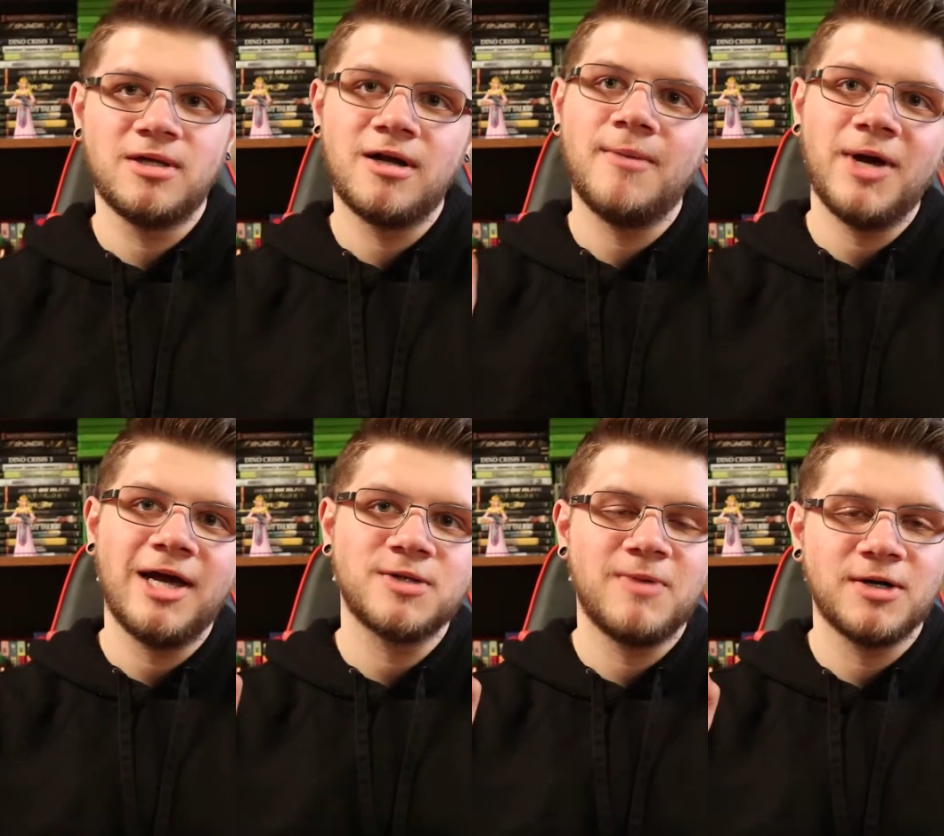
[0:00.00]
And then on
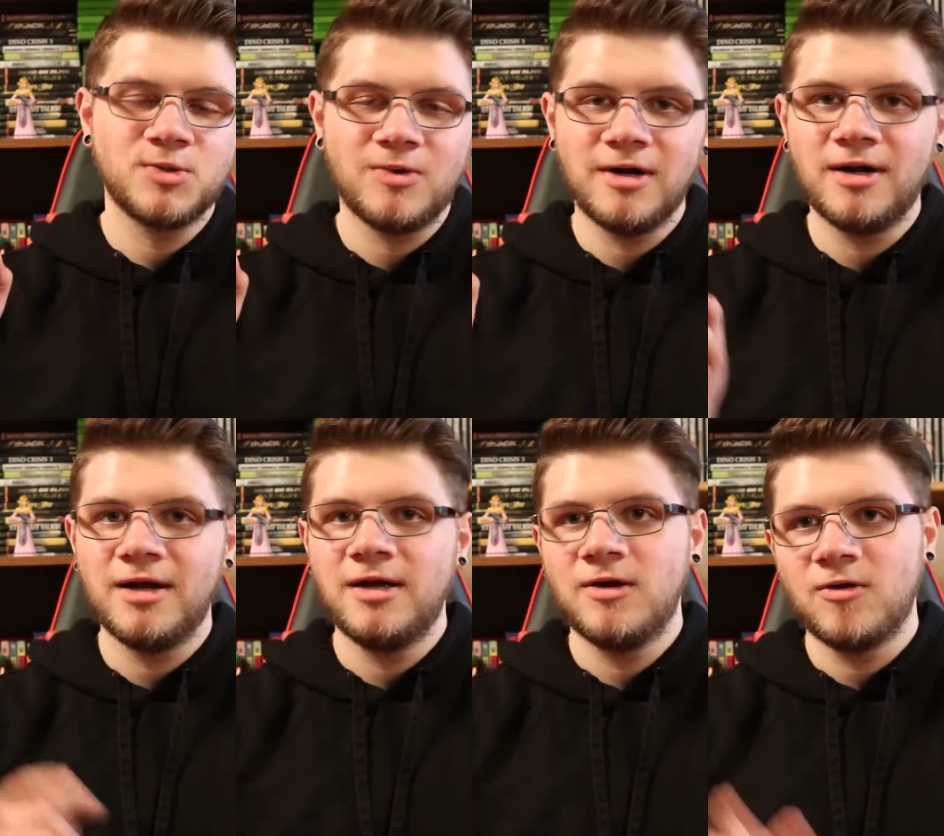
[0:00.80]
my Xbox One,
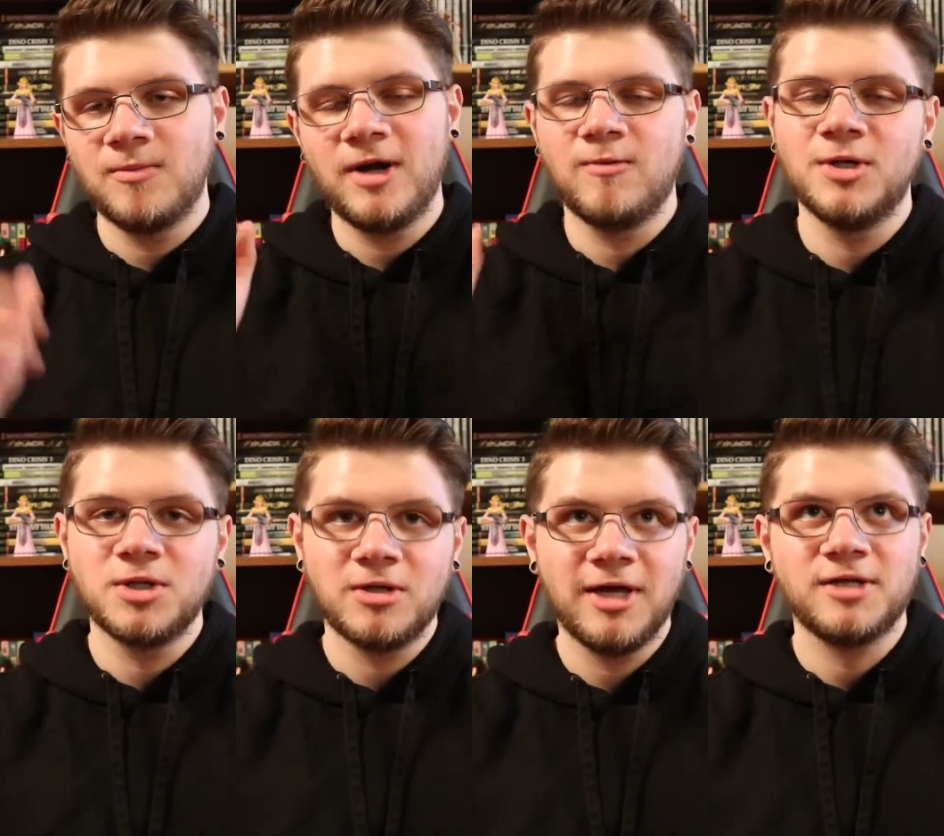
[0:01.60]
or my
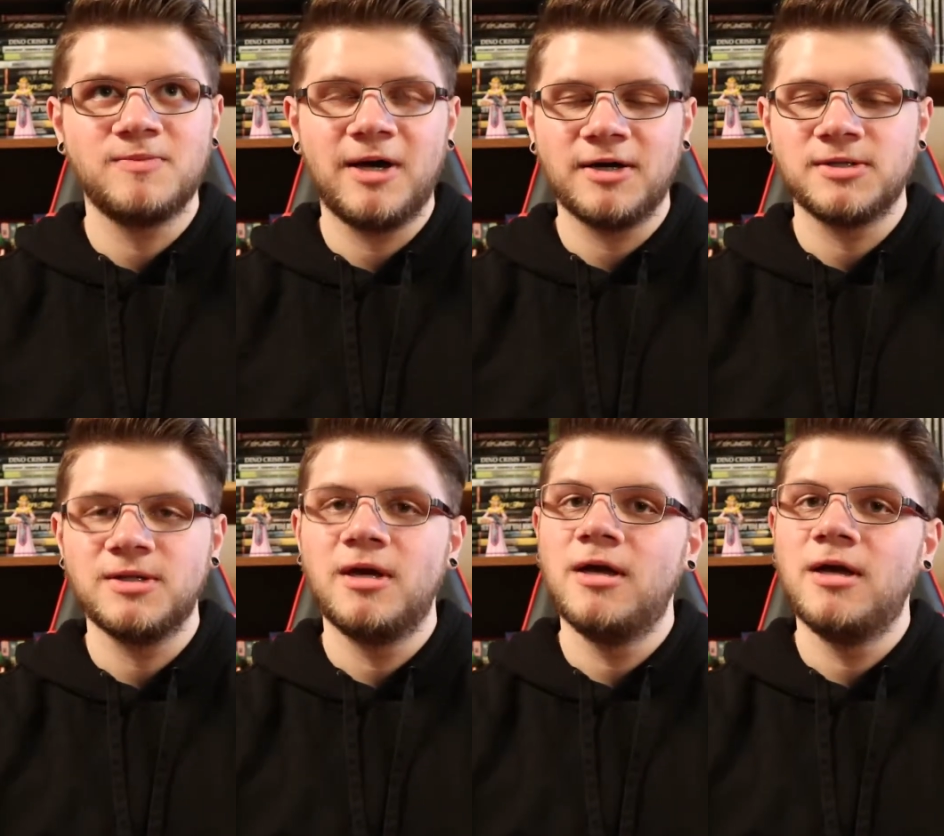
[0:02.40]
original Xbox,